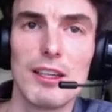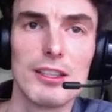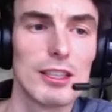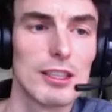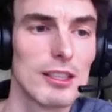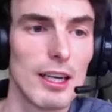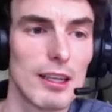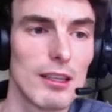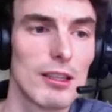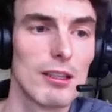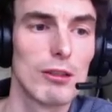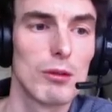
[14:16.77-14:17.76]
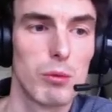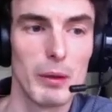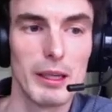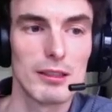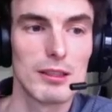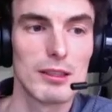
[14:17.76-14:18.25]
just like
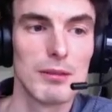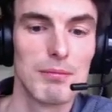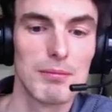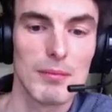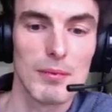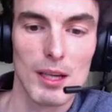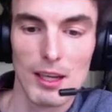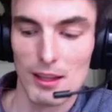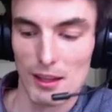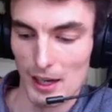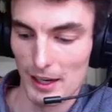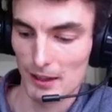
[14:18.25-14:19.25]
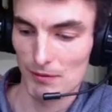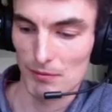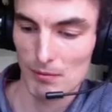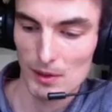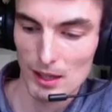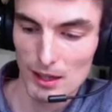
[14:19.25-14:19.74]
tweets. Like,
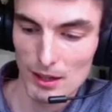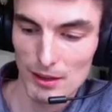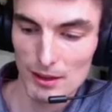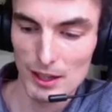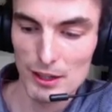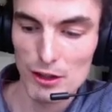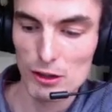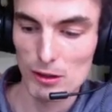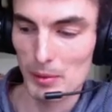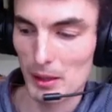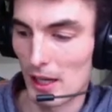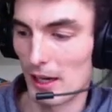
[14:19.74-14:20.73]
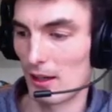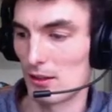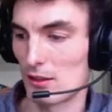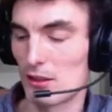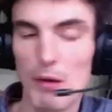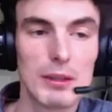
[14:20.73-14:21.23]
the news will be
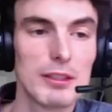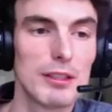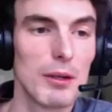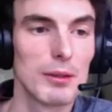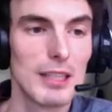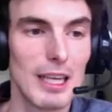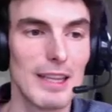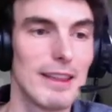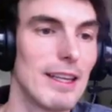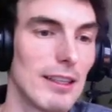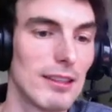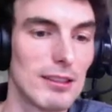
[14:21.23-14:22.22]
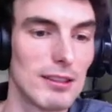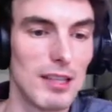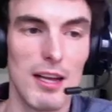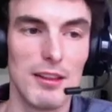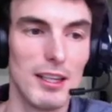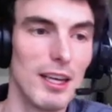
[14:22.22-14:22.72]
like, so-and-so said this,
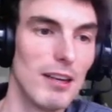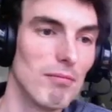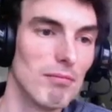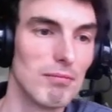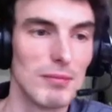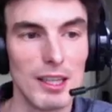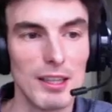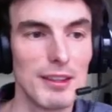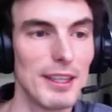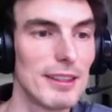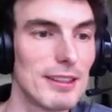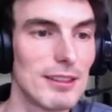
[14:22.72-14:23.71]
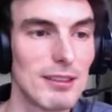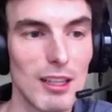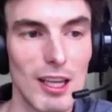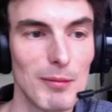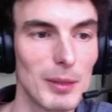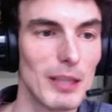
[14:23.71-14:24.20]
and then this
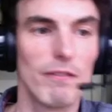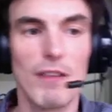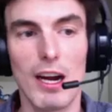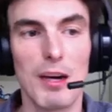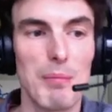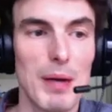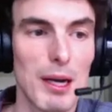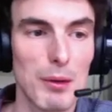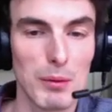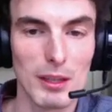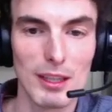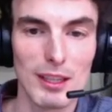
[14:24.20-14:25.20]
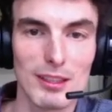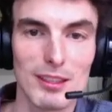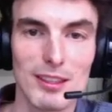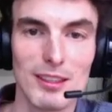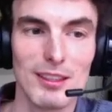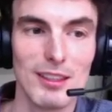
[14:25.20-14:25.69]
celebrity fired back with
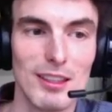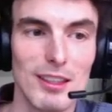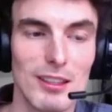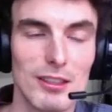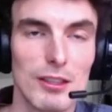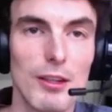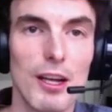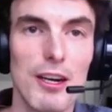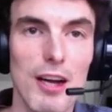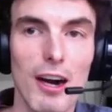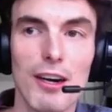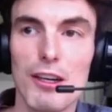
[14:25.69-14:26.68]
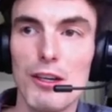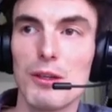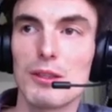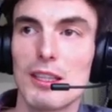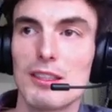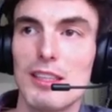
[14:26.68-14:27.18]
this. So that our
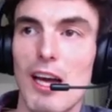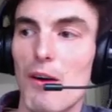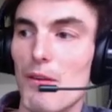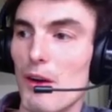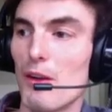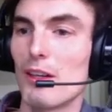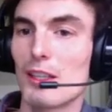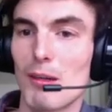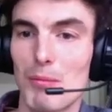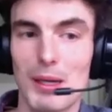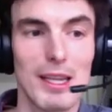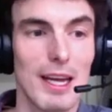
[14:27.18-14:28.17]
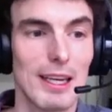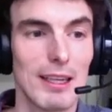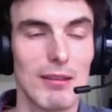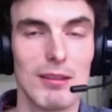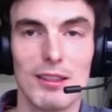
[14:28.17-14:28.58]
news has no longer been like,